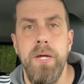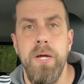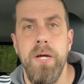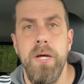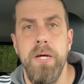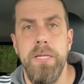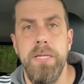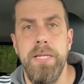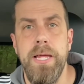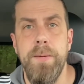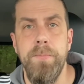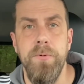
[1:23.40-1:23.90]

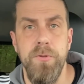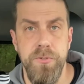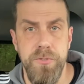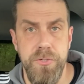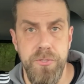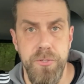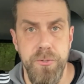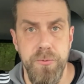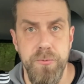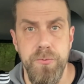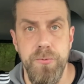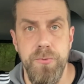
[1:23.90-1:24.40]
labeled
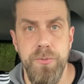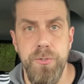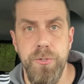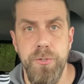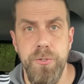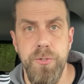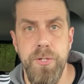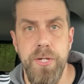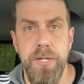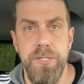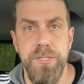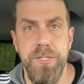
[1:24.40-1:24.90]
soon so you
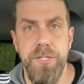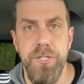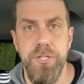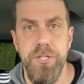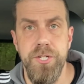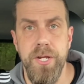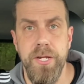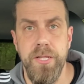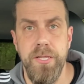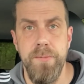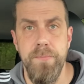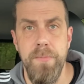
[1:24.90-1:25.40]
guys can
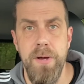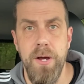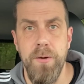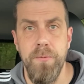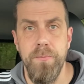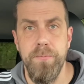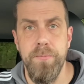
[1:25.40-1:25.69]
check them out.